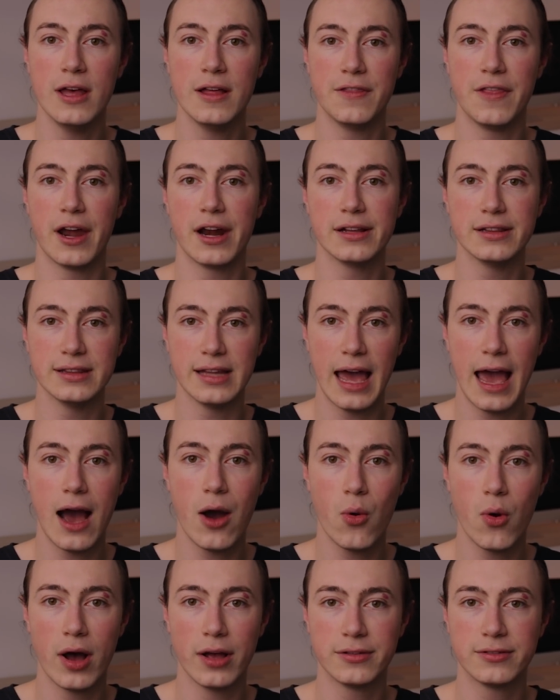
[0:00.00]
that
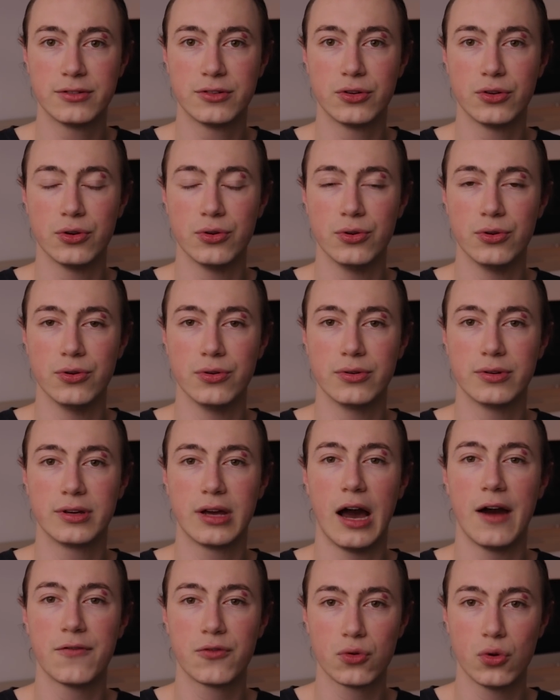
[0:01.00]
allow us to
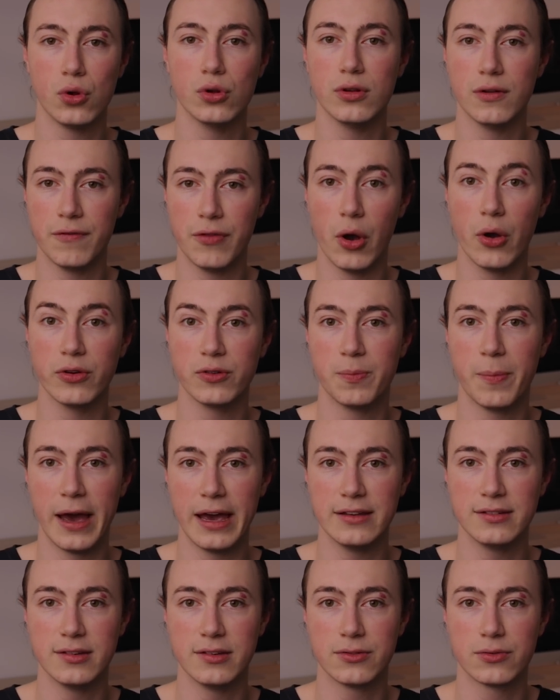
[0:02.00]
cover all of those
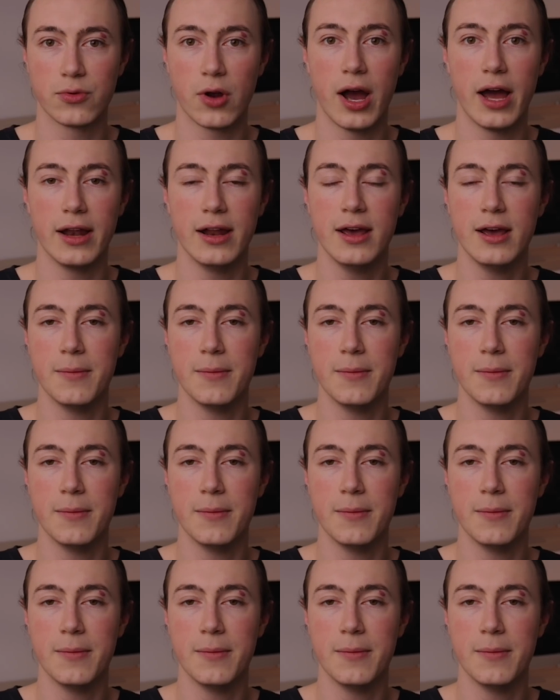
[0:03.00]
bases, right?